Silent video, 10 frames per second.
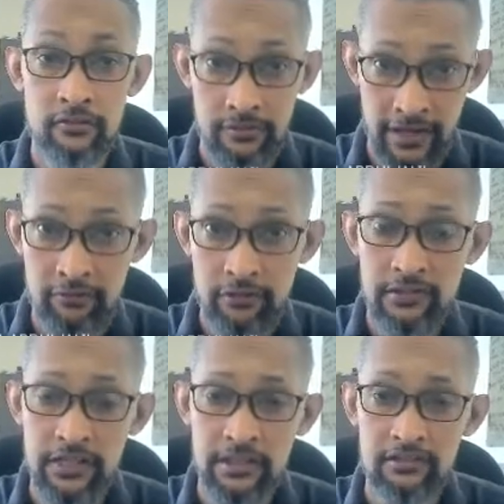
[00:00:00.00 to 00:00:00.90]
reference
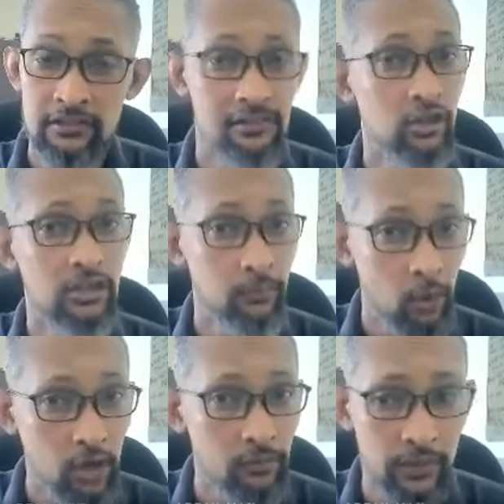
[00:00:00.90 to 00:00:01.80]
like this. It's not a
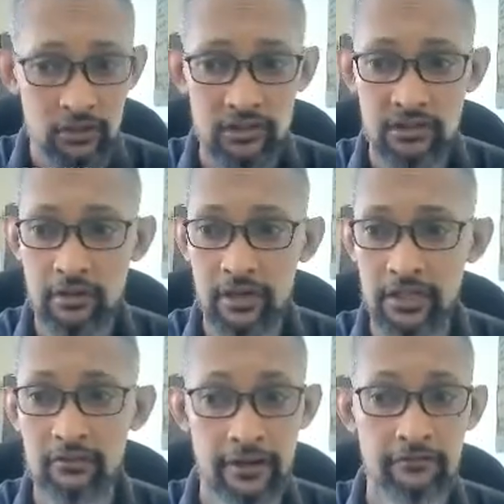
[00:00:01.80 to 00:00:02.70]
porn pictures there, okay?
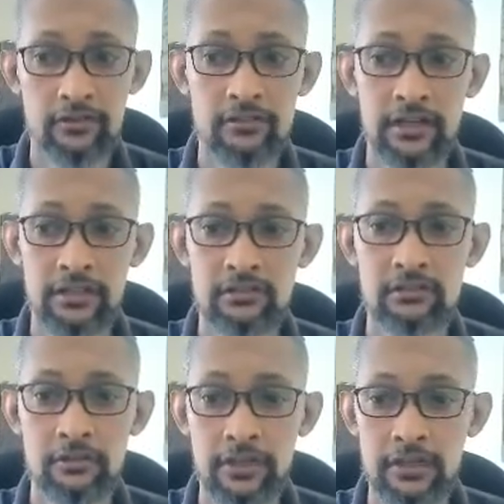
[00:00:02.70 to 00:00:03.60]
Reference like this
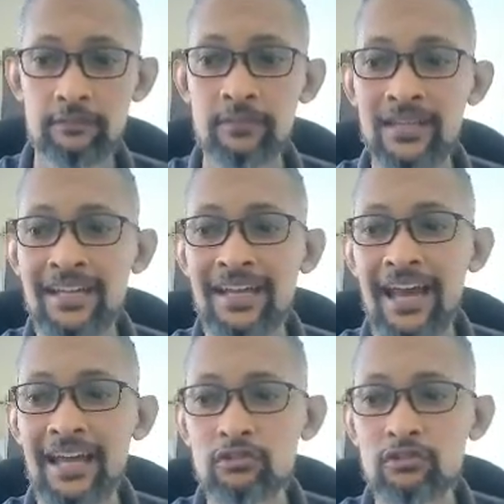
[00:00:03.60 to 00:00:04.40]
there, okay? And you